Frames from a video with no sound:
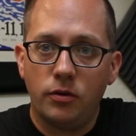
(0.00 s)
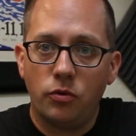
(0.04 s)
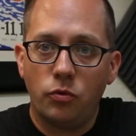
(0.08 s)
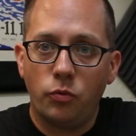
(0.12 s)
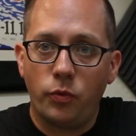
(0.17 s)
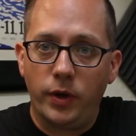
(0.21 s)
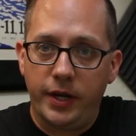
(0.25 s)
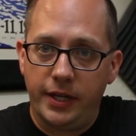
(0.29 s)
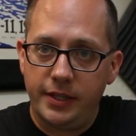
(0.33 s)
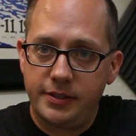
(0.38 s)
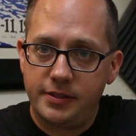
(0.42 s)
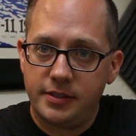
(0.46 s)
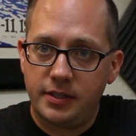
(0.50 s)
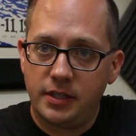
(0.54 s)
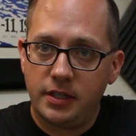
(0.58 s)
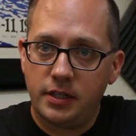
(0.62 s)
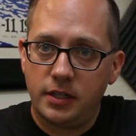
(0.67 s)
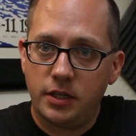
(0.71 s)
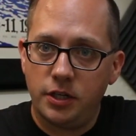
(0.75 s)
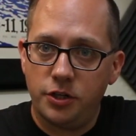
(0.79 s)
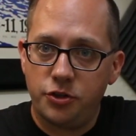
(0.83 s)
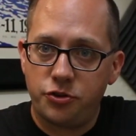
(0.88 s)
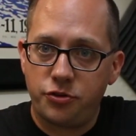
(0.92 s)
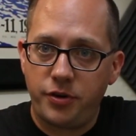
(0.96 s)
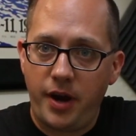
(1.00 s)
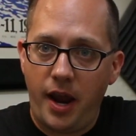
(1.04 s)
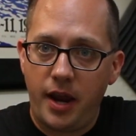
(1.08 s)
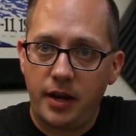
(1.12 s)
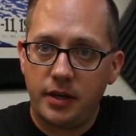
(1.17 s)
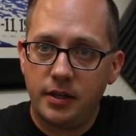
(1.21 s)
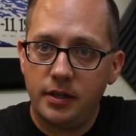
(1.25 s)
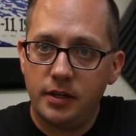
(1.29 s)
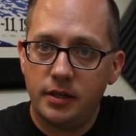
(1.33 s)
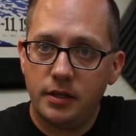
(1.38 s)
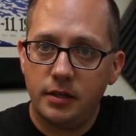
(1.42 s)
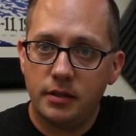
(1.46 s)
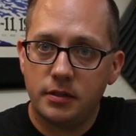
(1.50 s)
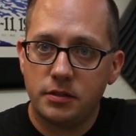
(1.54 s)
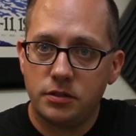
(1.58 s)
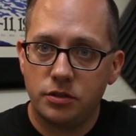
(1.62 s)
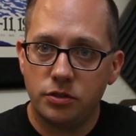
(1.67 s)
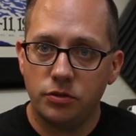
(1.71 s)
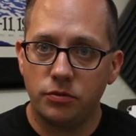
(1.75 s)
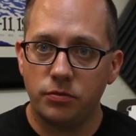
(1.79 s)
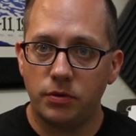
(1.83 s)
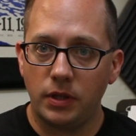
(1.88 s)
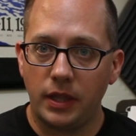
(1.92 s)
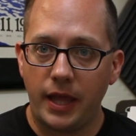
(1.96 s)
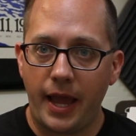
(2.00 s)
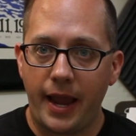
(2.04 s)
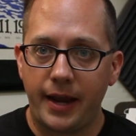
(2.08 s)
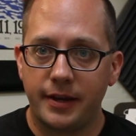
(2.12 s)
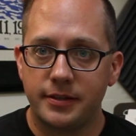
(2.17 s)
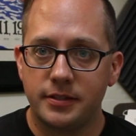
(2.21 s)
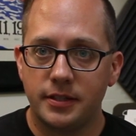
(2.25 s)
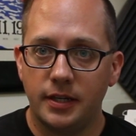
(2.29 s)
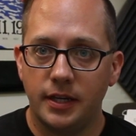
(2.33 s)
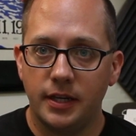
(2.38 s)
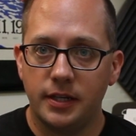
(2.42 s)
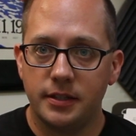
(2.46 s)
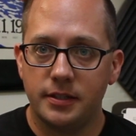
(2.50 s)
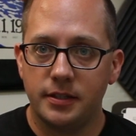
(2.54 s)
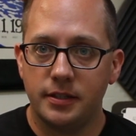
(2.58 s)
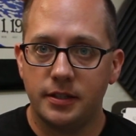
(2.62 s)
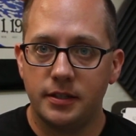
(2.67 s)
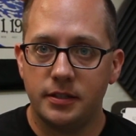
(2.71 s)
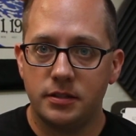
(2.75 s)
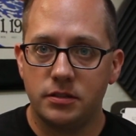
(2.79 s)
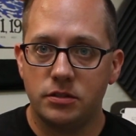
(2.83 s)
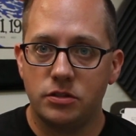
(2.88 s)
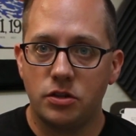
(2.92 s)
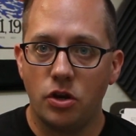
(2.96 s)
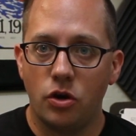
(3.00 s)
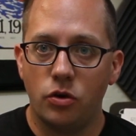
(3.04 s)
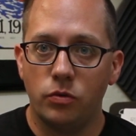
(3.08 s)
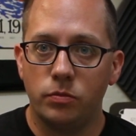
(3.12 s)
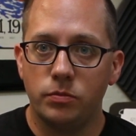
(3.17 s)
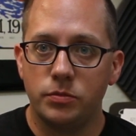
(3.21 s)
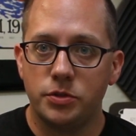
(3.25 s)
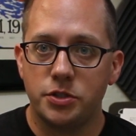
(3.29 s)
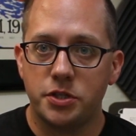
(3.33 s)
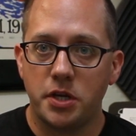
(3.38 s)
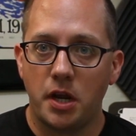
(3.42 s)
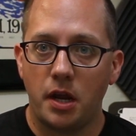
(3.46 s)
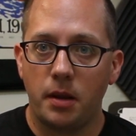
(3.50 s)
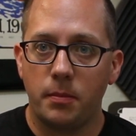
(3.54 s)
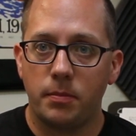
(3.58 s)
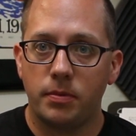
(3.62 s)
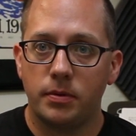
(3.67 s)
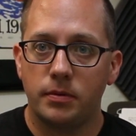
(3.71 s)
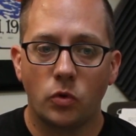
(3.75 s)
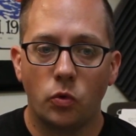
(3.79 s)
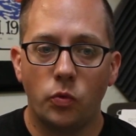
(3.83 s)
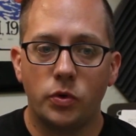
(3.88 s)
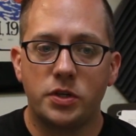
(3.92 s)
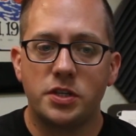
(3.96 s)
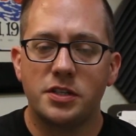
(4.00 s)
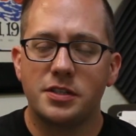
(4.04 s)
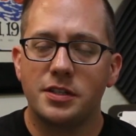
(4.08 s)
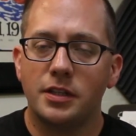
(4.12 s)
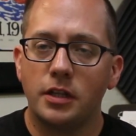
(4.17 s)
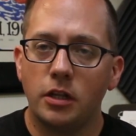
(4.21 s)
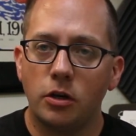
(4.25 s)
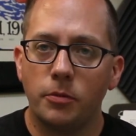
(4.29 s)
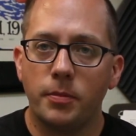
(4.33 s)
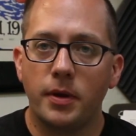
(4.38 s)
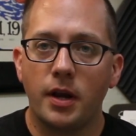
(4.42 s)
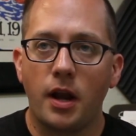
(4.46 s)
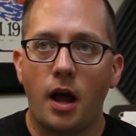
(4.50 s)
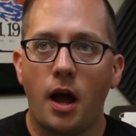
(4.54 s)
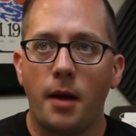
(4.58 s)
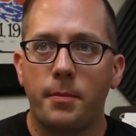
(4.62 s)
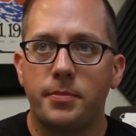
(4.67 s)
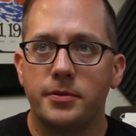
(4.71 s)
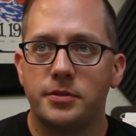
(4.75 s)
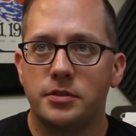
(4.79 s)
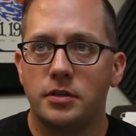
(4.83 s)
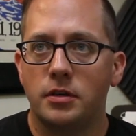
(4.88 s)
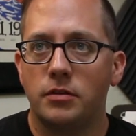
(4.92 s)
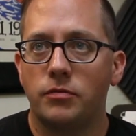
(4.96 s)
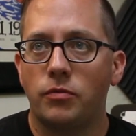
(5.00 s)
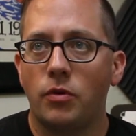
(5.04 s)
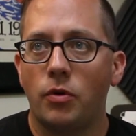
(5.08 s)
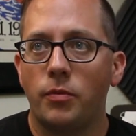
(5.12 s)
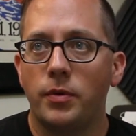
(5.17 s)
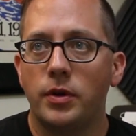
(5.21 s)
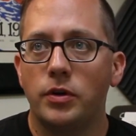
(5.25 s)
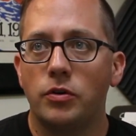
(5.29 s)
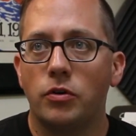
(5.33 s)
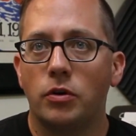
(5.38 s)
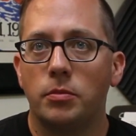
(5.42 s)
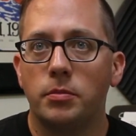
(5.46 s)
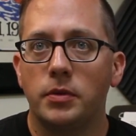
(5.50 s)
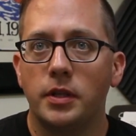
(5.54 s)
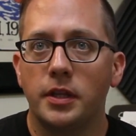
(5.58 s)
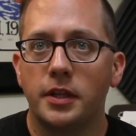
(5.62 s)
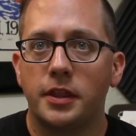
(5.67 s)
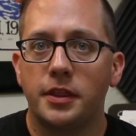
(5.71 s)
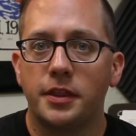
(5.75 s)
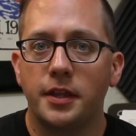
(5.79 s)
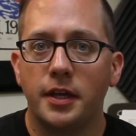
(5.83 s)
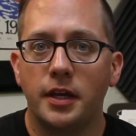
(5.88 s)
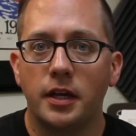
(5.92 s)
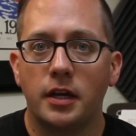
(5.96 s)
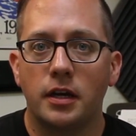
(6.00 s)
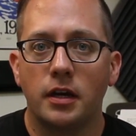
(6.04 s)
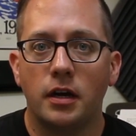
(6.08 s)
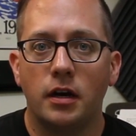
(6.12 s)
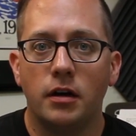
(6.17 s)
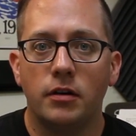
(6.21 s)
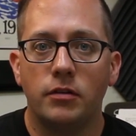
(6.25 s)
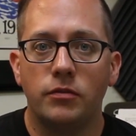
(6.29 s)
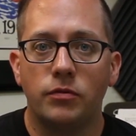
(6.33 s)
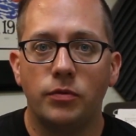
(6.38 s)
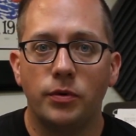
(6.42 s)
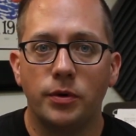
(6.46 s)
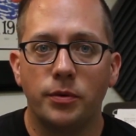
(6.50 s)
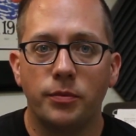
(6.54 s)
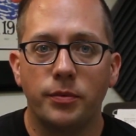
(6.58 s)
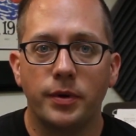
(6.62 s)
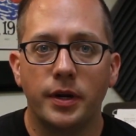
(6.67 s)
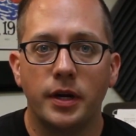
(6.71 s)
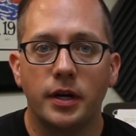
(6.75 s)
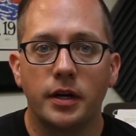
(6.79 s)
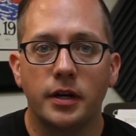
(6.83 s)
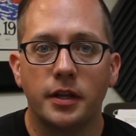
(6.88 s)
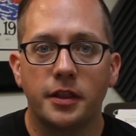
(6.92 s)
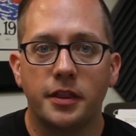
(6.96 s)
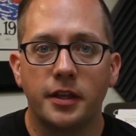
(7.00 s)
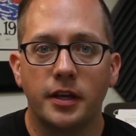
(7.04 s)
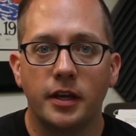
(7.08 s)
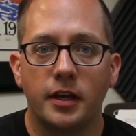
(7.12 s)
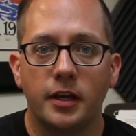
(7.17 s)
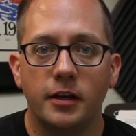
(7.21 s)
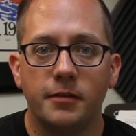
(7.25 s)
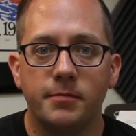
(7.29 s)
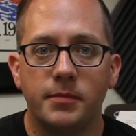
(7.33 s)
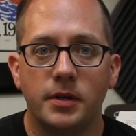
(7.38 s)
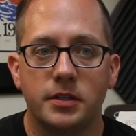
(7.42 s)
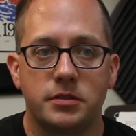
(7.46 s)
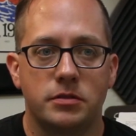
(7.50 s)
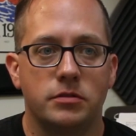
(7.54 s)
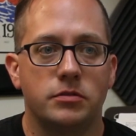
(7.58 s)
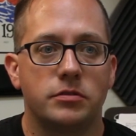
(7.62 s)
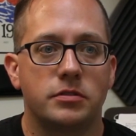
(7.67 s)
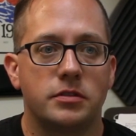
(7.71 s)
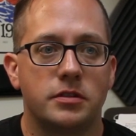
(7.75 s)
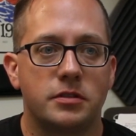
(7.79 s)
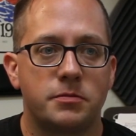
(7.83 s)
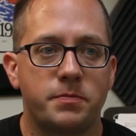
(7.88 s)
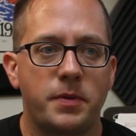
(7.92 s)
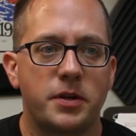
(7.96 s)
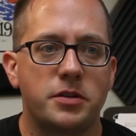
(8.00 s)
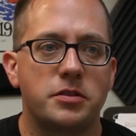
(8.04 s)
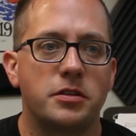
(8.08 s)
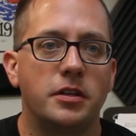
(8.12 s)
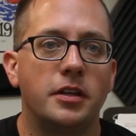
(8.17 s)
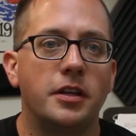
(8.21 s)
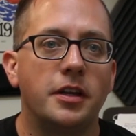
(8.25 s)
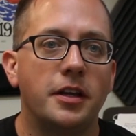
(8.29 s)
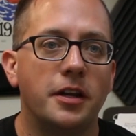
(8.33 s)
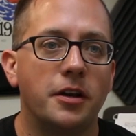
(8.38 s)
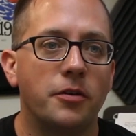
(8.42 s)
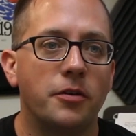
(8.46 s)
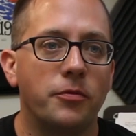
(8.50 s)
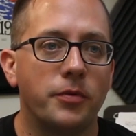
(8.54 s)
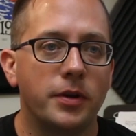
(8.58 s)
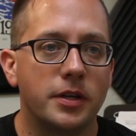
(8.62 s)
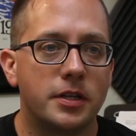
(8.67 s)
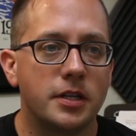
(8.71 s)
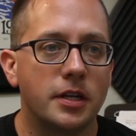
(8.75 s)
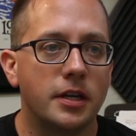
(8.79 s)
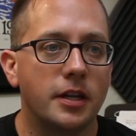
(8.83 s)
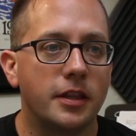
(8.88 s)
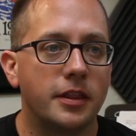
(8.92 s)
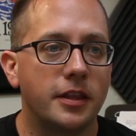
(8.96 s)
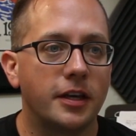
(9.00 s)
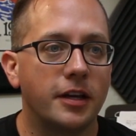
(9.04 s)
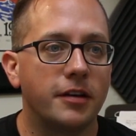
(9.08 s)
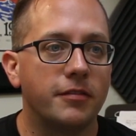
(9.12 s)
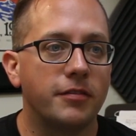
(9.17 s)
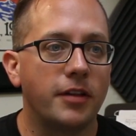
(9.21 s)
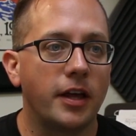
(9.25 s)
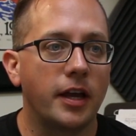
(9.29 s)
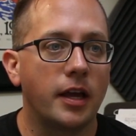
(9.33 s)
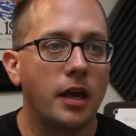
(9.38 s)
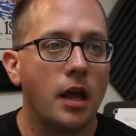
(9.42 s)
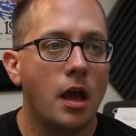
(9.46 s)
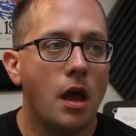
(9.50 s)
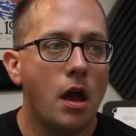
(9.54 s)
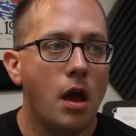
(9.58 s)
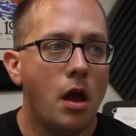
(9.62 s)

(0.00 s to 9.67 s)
when it's contracted to relaxing into this dome shape, which is a little bit opposite of what we normally think of when we're thinking of muscles. Especially, we tend to think of like